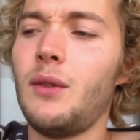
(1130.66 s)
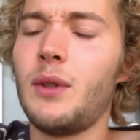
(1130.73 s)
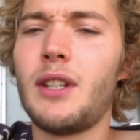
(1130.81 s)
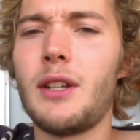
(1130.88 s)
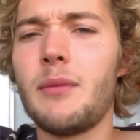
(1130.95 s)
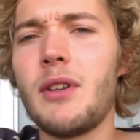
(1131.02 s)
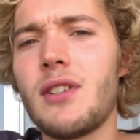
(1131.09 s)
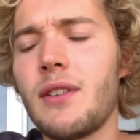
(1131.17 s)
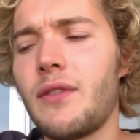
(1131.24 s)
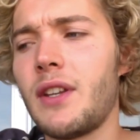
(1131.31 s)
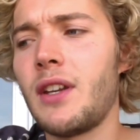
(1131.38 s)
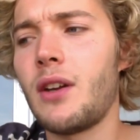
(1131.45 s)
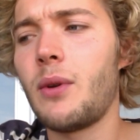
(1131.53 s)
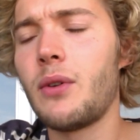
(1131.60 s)
Did a music
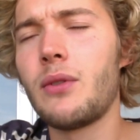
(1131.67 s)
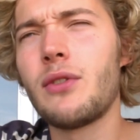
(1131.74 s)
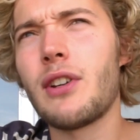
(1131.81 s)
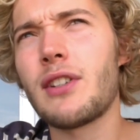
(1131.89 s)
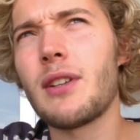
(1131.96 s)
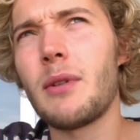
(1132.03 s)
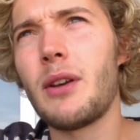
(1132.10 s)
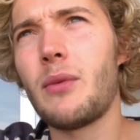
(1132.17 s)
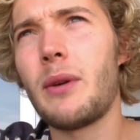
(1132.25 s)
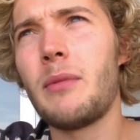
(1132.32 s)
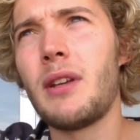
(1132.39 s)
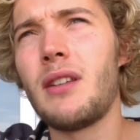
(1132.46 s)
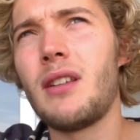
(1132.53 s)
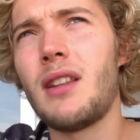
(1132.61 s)
video where we were all dressed up like
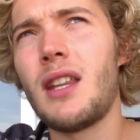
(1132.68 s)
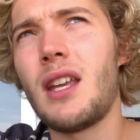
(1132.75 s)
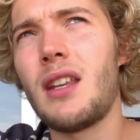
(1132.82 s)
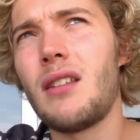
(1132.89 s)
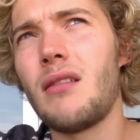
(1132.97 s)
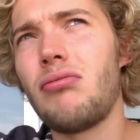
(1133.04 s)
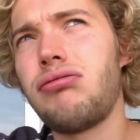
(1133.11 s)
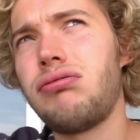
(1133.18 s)
women, and then